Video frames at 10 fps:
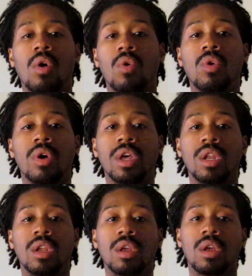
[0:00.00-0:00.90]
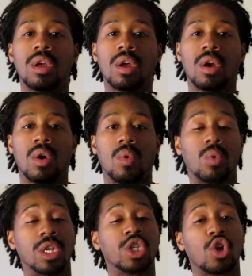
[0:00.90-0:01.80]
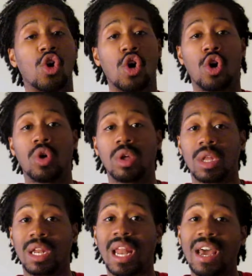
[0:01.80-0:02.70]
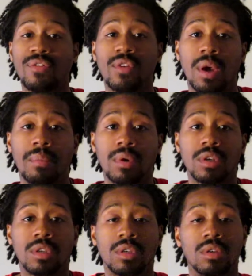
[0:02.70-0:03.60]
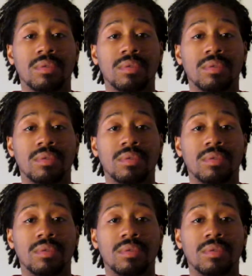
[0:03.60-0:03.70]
on what is called life numbers.